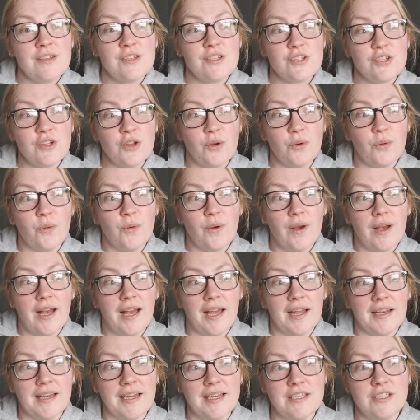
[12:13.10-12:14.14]
So
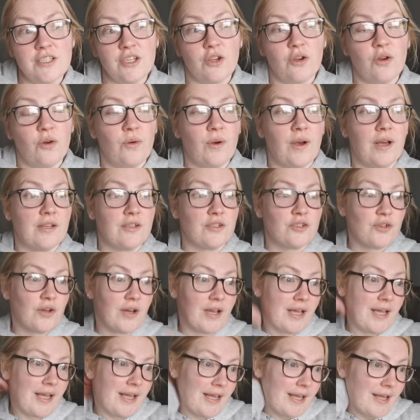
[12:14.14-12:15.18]
I need to go and
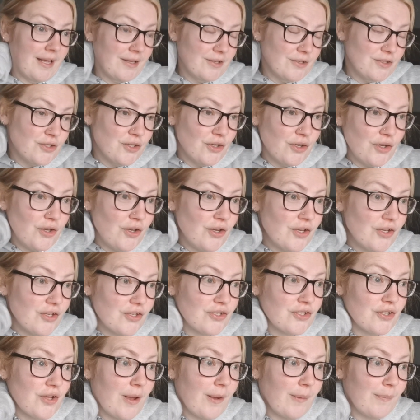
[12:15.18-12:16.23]
try and do
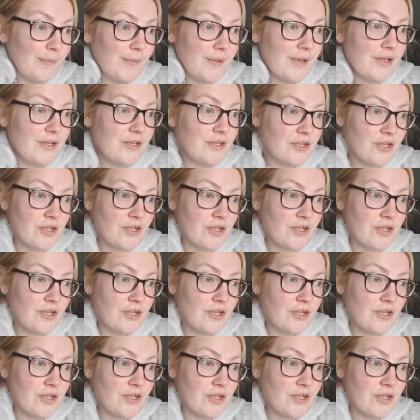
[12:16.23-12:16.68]
some